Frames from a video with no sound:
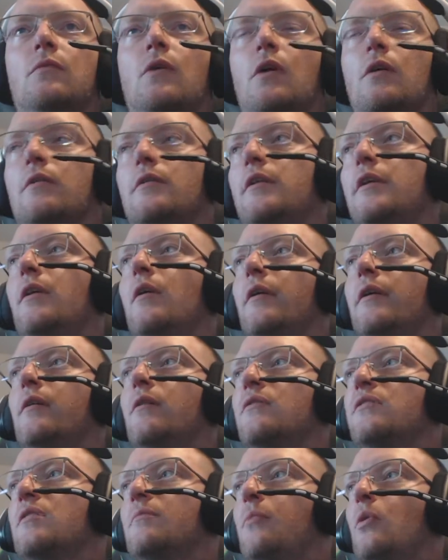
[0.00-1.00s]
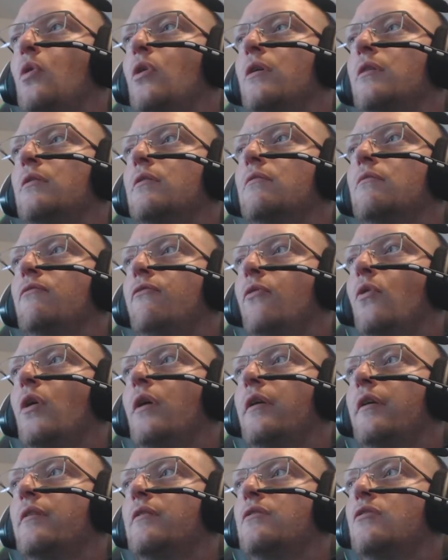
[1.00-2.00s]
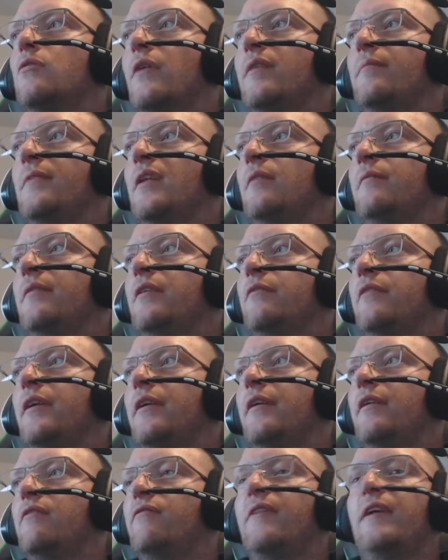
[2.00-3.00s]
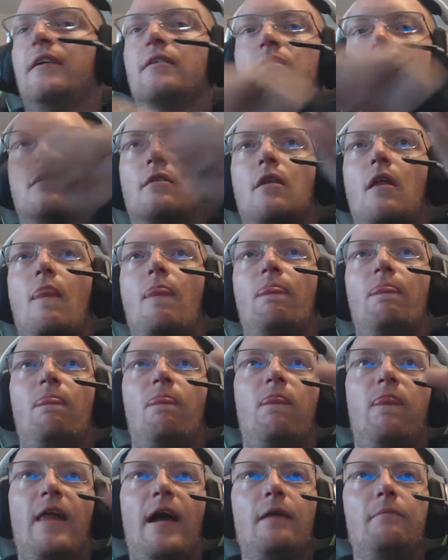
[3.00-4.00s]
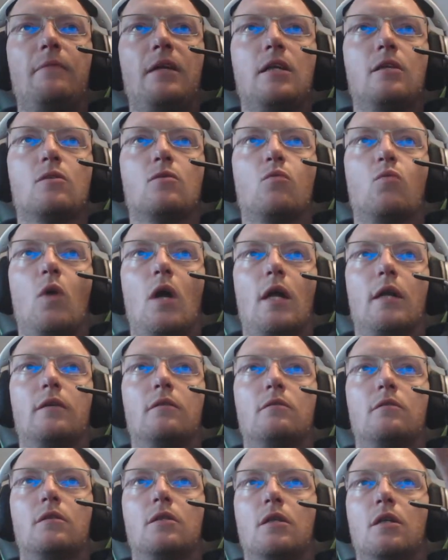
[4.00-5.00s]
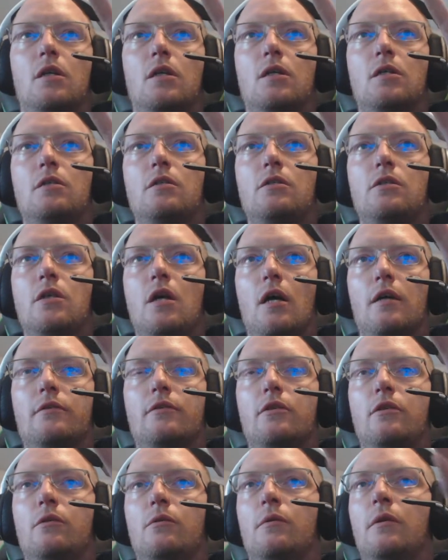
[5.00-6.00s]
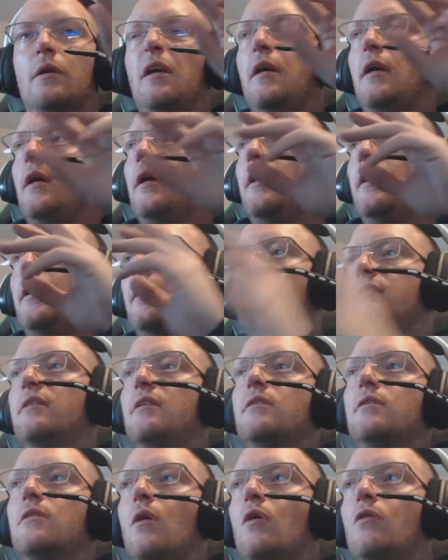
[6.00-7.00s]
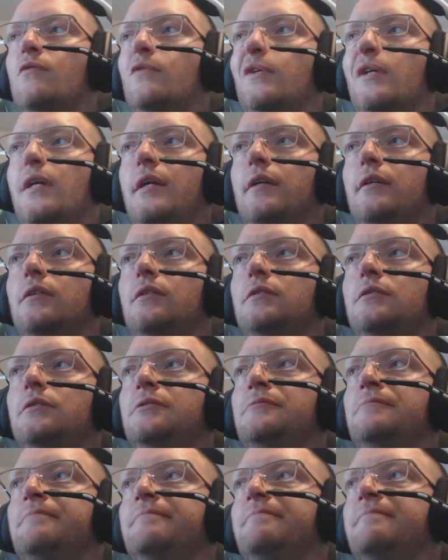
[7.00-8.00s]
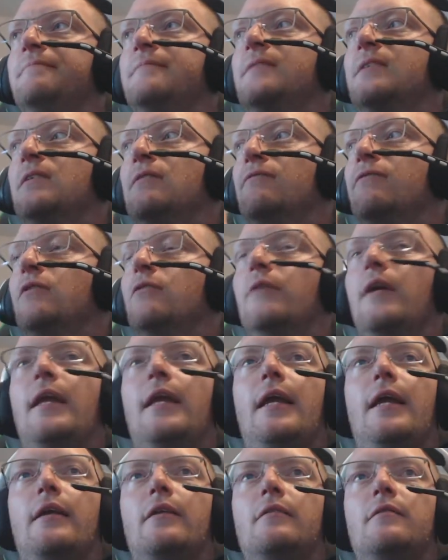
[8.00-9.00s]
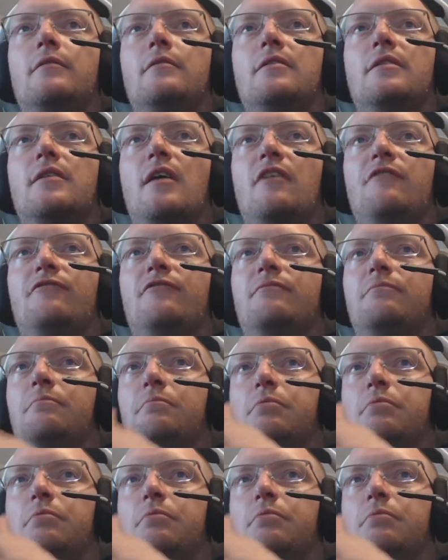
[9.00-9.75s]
or it'll support 420 millimeter radiator fans, that means one, not two. Is this overkill for radiator stuff?